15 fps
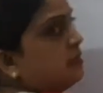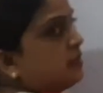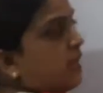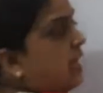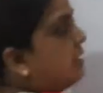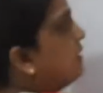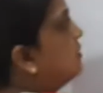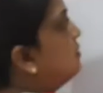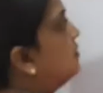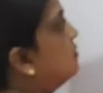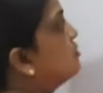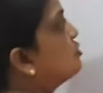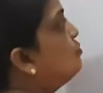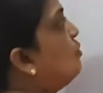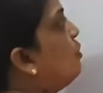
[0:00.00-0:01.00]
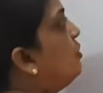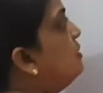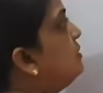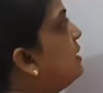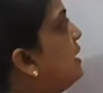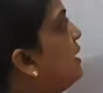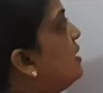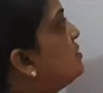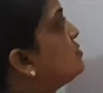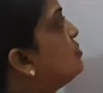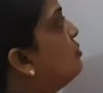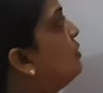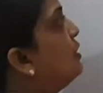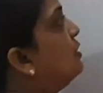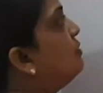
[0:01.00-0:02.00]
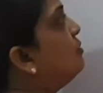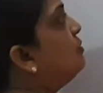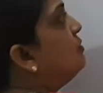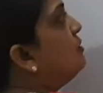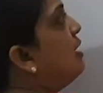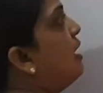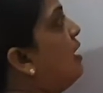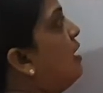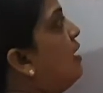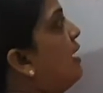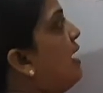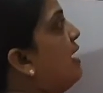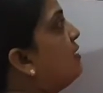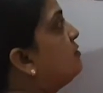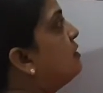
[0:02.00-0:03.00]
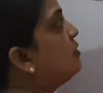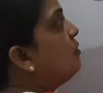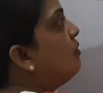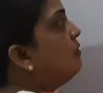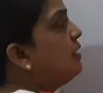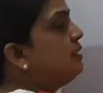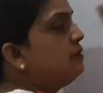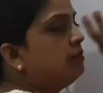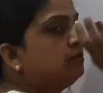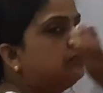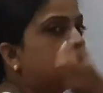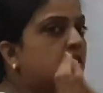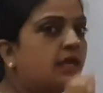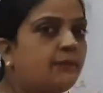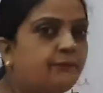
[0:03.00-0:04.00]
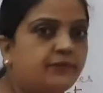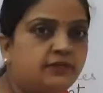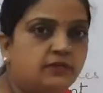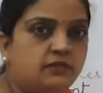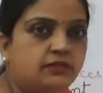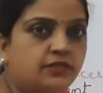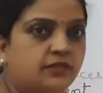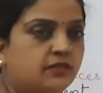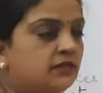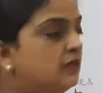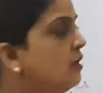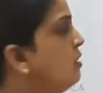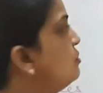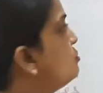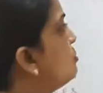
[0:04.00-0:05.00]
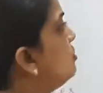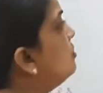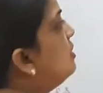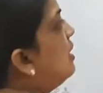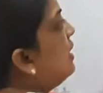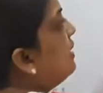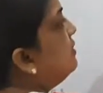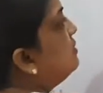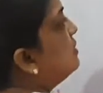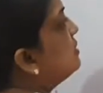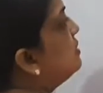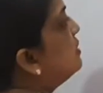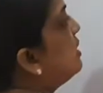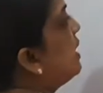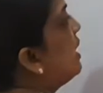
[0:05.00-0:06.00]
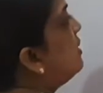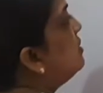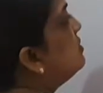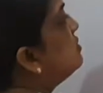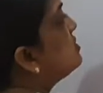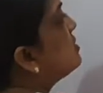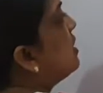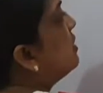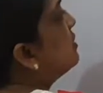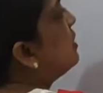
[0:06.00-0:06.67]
character small t is going to act according to the capital T. So either the alleles are